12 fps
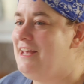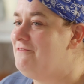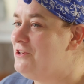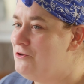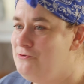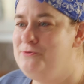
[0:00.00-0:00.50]

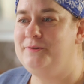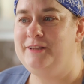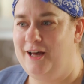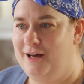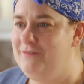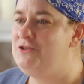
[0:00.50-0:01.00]
If you
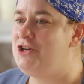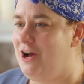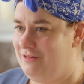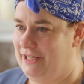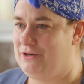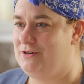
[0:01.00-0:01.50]
love
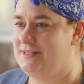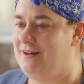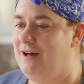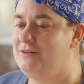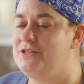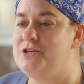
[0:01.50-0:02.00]
chocolate
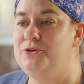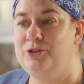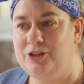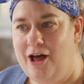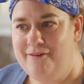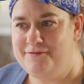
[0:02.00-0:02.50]
croissants, you'll
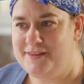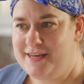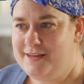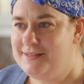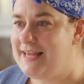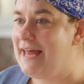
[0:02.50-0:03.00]
love
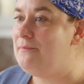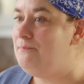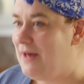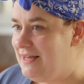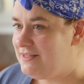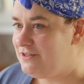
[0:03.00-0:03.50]
these, and
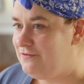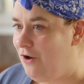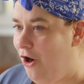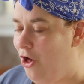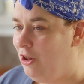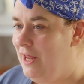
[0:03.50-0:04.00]
best of
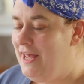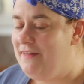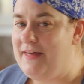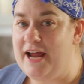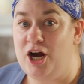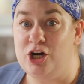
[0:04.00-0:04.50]
all,
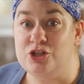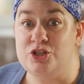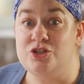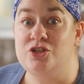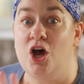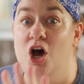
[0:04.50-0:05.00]
they are
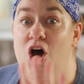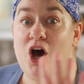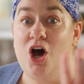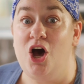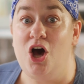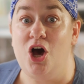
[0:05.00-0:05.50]

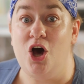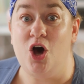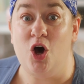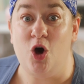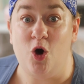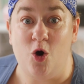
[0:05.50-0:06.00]

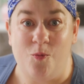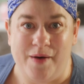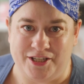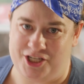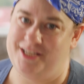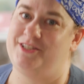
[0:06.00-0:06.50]
so
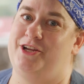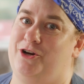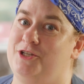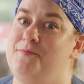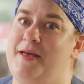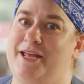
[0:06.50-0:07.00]
much easier
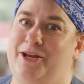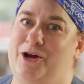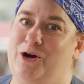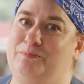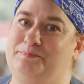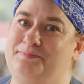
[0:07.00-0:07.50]
to make at
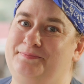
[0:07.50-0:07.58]
home.